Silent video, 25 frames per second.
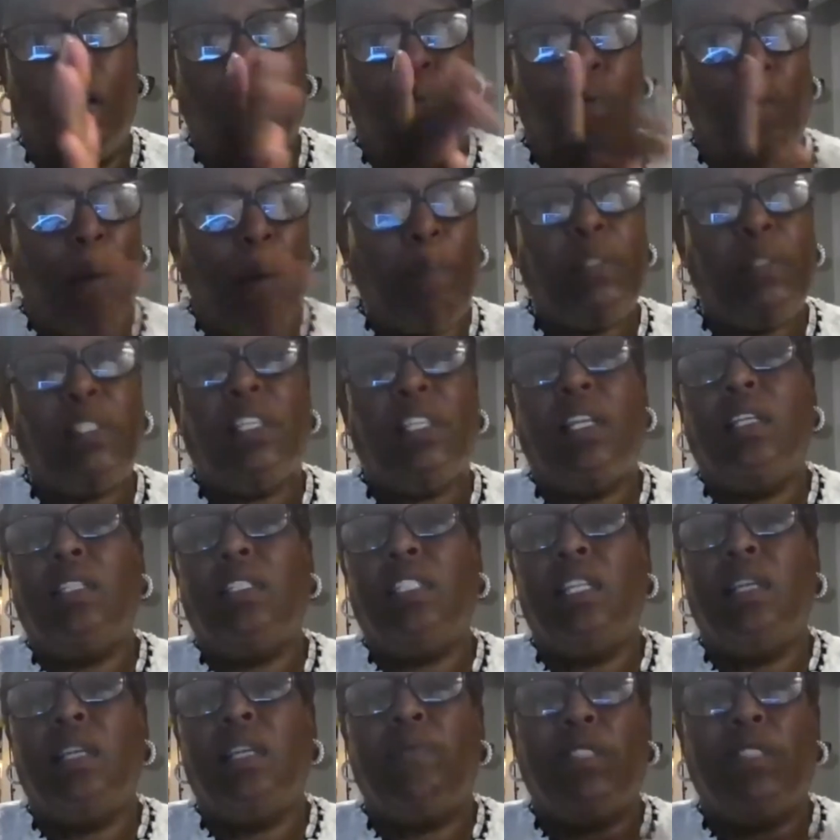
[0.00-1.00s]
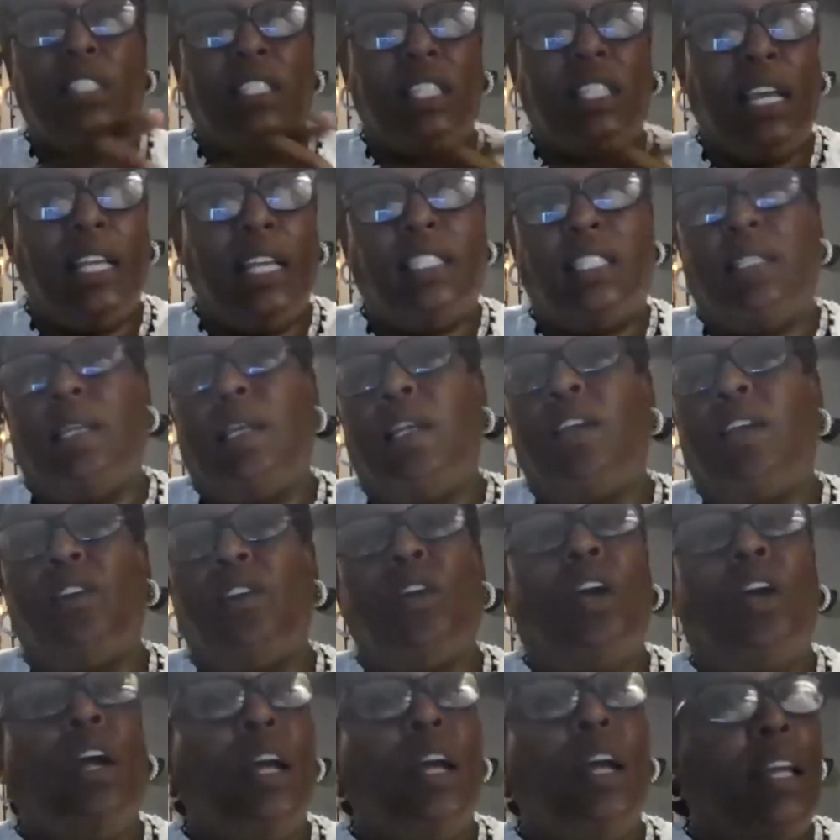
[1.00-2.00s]
representative and state
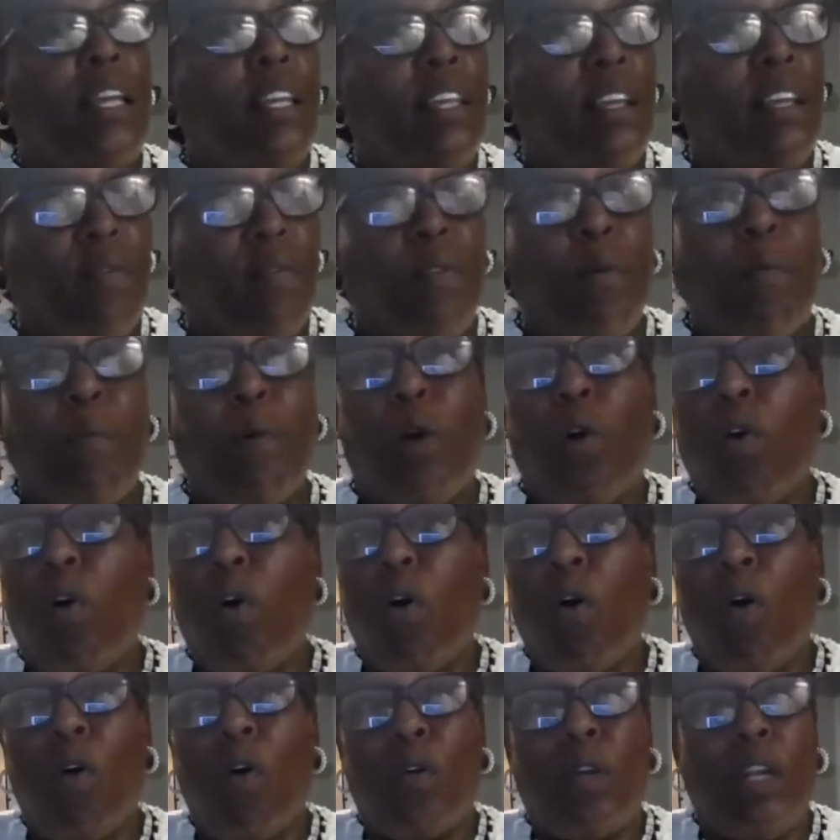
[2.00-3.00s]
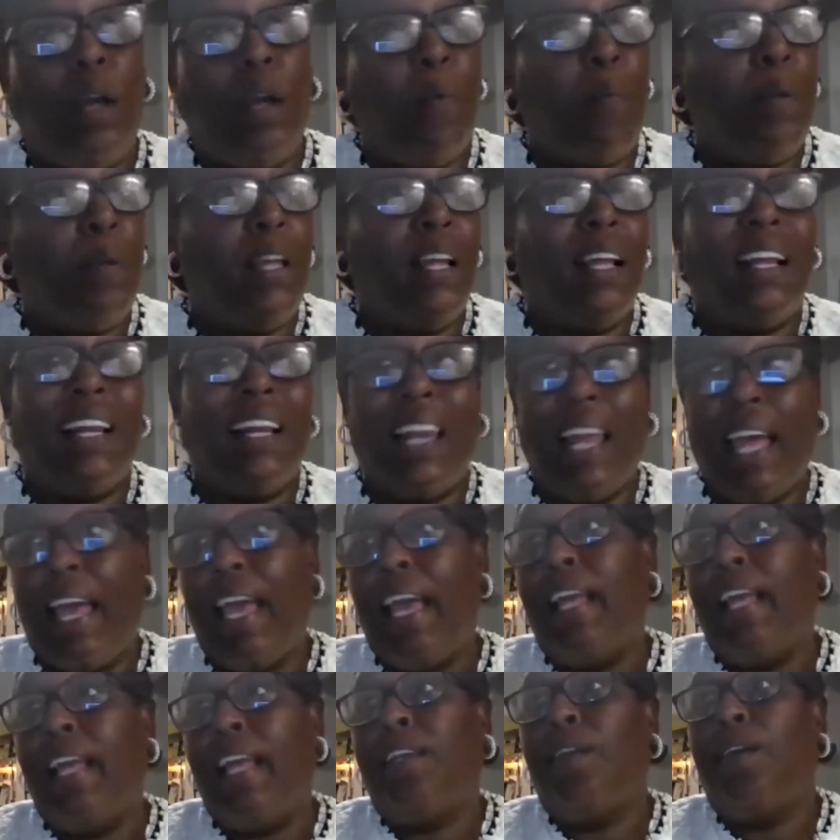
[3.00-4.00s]
senator, give them a call. They'll be
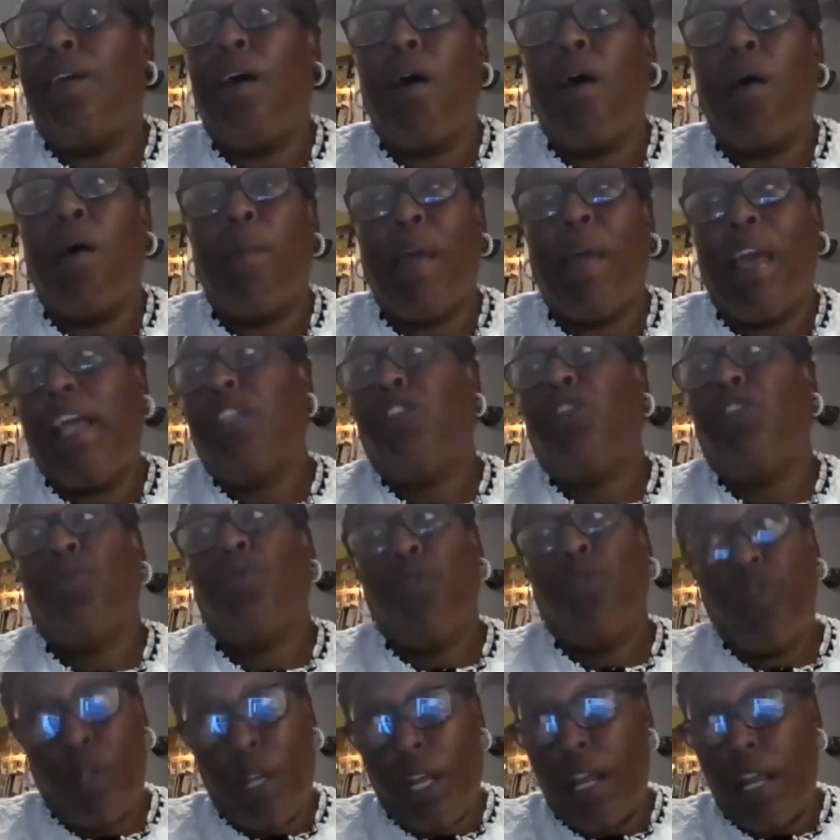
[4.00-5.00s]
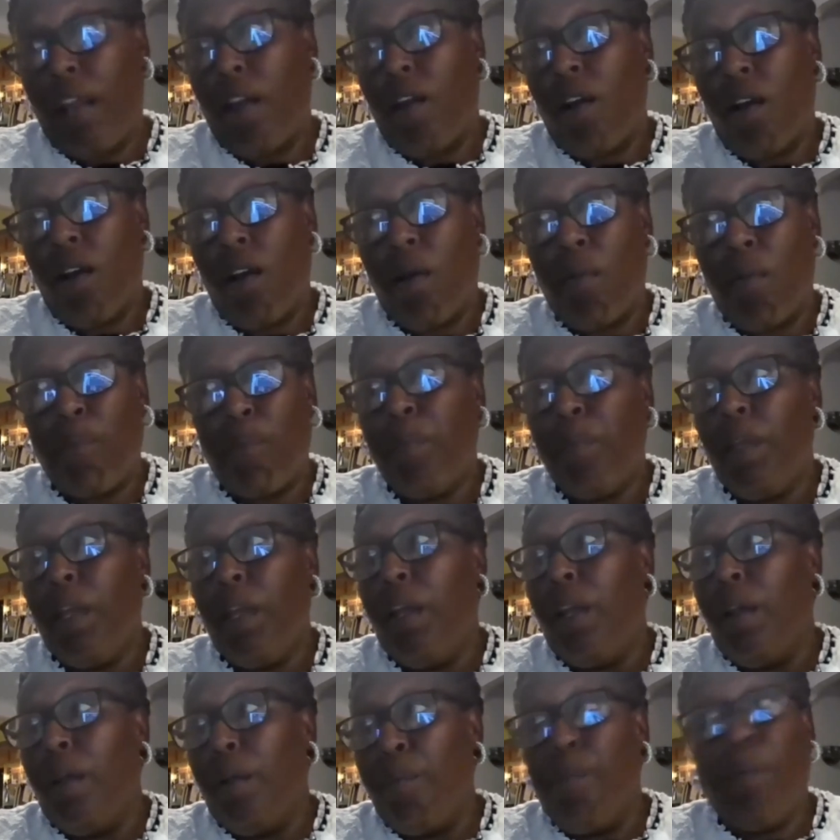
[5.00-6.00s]
glad to add you to their
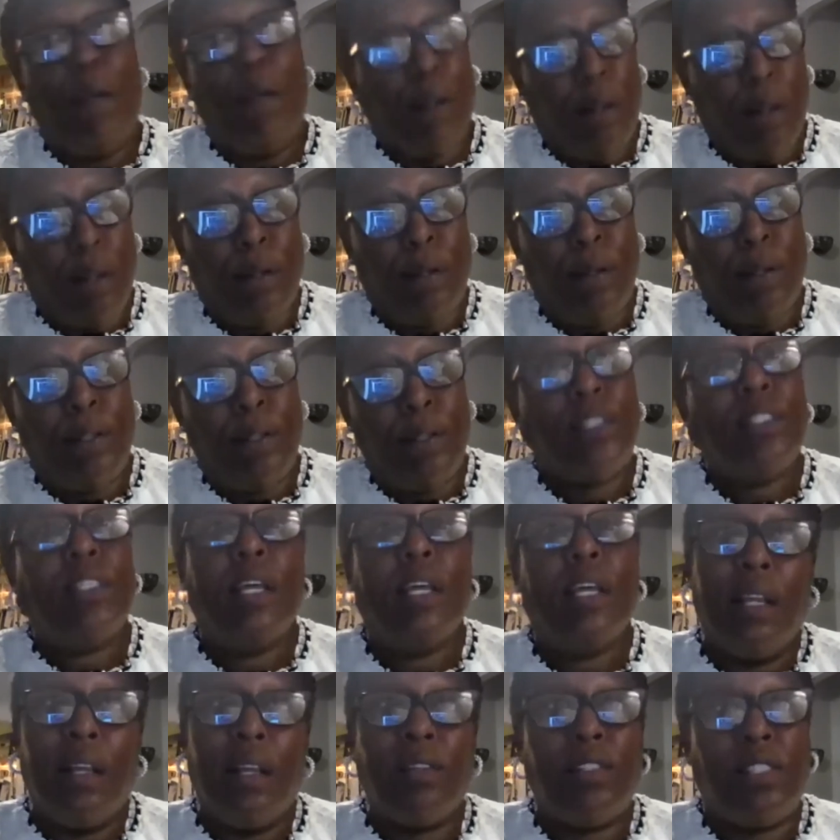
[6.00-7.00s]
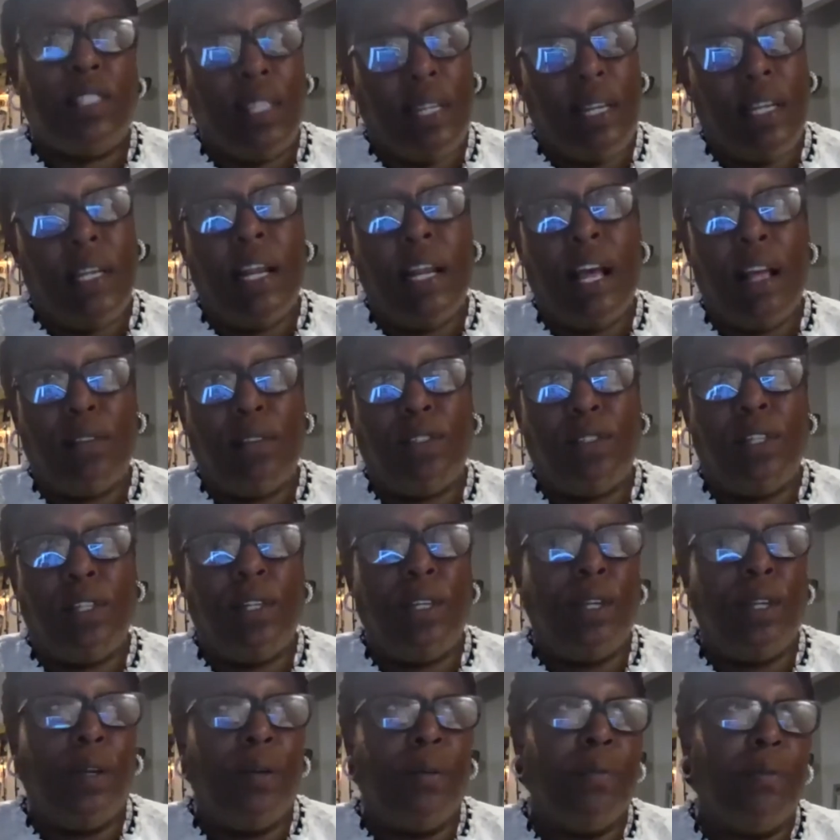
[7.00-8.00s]
mailing list, and they'll send it out to
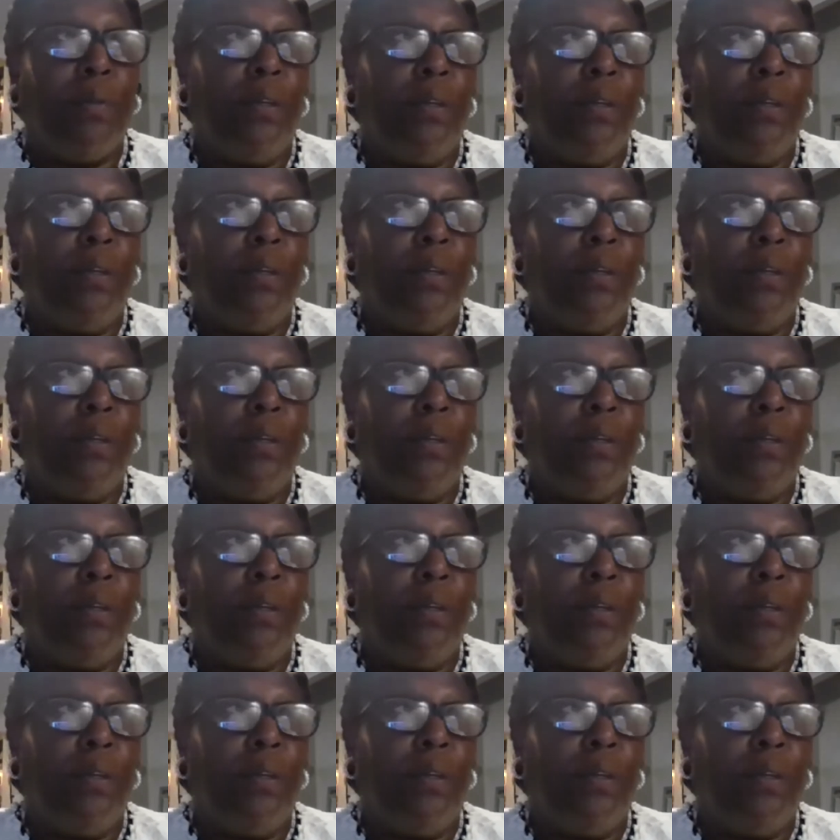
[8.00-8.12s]
you.